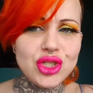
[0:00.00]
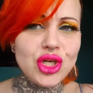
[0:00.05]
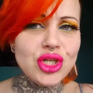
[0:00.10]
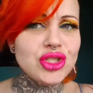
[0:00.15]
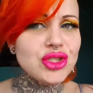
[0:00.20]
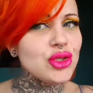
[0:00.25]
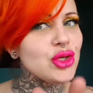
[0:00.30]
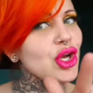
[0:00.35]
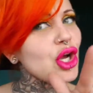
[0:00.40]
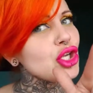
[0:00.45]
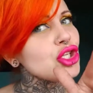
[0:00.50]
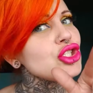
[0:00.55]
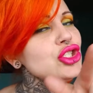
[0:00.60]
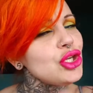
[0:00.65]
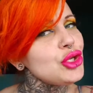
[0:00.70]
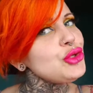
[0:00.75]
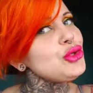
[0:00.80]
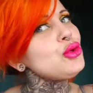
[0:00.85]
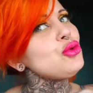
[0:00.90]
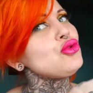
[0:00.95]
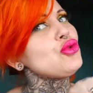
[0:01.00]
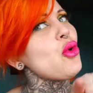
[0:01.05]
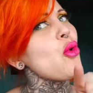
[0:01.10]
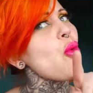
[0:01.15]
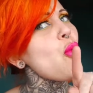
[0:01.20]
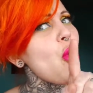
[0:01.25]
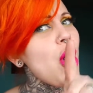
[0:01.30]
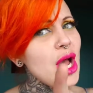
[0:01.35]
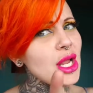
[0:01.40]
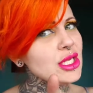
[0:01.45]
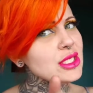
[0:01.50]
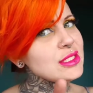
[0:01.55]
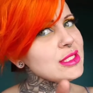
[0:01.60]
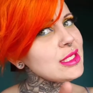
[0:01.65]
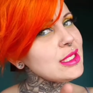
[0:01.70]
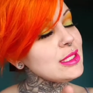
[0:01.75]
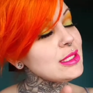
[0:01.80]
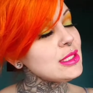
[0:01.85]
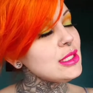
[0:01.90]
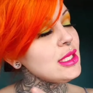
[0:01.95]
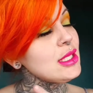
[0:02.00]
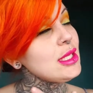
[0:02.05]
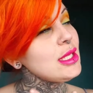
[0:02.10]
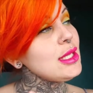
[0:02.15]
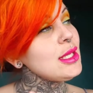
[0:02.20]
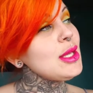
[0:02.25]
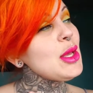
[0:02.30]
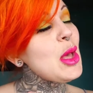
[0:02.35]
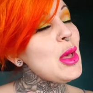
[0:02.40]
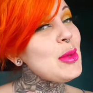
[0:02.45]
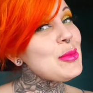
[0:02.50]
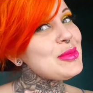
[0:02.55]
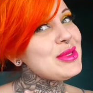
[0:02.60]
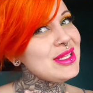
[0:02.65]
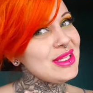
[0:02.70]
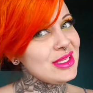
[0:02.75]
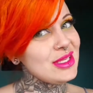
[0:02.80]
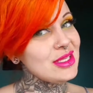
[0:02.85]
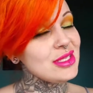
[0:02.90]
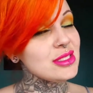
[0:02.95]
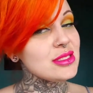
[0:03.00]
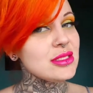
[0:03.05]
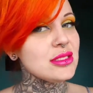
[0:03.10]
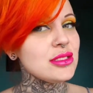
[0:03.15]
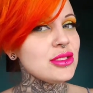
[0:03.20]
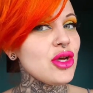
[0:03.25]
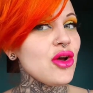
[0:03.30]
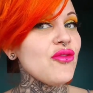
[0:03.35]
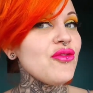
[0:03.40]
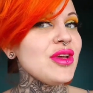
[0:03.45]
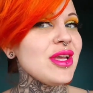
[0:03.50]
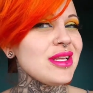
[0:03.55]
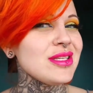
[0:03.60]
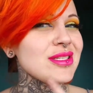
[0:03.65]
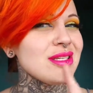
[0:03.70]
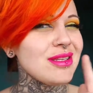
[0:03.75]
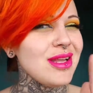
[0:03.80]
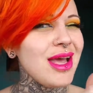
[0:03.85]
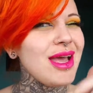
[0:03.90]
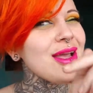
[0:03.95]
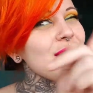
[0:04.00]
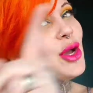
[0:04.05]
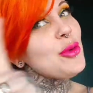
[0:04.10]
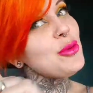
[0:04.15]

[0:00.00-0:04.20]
be sure to continue to watch it. And please don't forget to